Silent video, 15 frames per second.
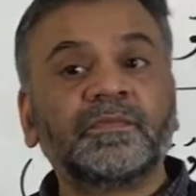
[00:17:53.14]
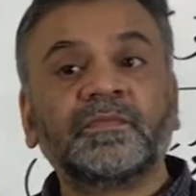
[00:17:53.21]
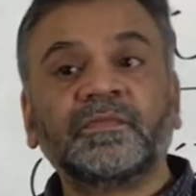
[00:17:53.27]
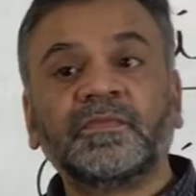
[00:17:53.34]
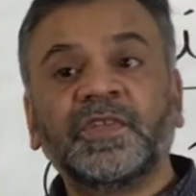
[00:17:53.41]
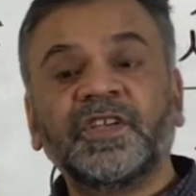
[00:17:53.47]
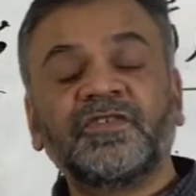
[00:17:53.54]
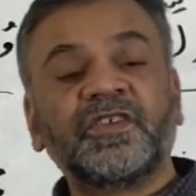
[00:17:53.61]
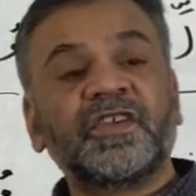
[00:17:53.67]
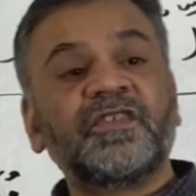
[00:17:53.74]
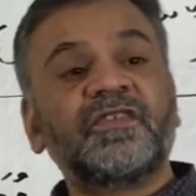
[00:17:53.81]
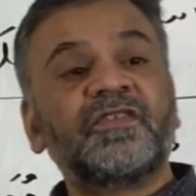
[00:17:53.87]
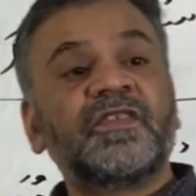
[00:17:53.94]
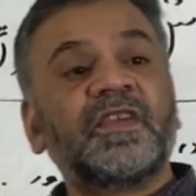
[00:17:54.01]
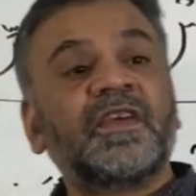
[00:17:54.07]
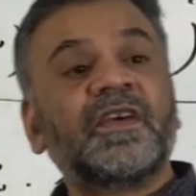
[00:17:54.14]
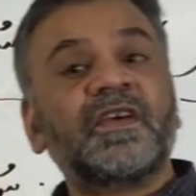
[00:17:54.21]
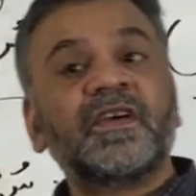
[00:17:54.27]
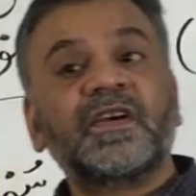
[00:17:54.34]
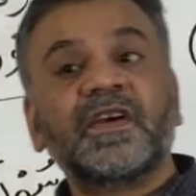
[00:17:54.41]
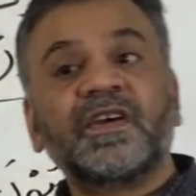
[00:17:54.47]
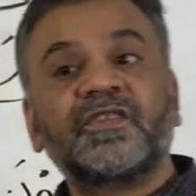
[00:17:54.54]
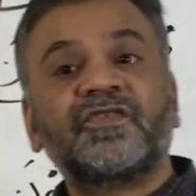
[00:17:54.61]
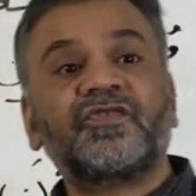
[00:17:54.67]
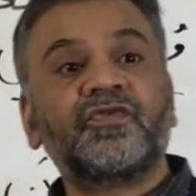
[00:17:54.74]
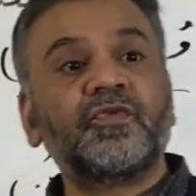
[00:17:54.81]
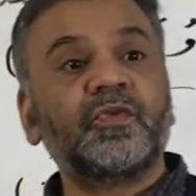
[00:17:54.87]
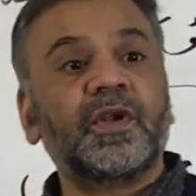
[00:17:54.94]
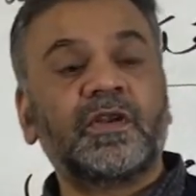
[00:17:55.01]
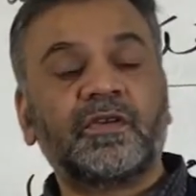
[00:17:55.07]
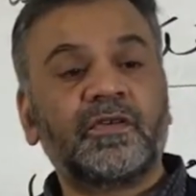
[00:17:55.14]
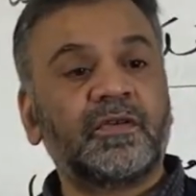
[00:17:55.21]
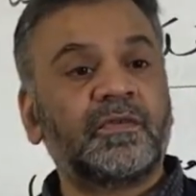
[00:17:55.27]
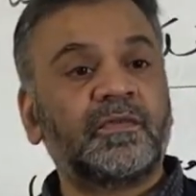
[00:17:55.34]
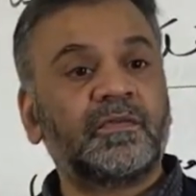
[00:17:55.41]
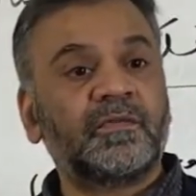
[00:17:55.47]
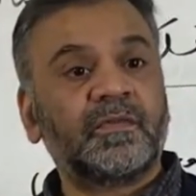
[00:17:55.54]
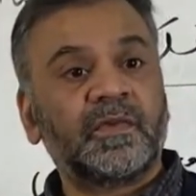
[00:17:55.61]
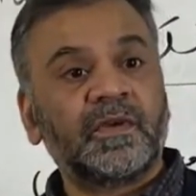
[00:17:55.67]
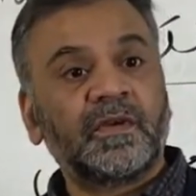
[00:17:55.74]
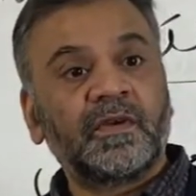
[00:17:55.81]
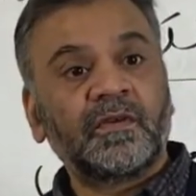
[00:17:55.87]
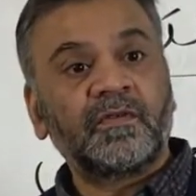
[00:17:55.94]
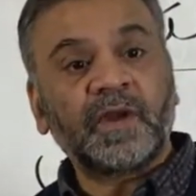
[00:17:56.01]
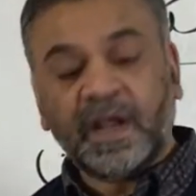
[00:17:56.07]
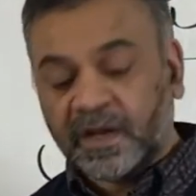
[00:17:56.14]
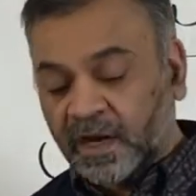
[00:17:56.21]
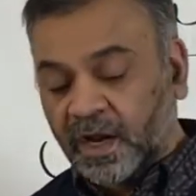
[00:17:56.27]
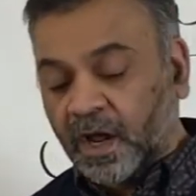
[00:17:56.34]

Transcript: This is a student, right?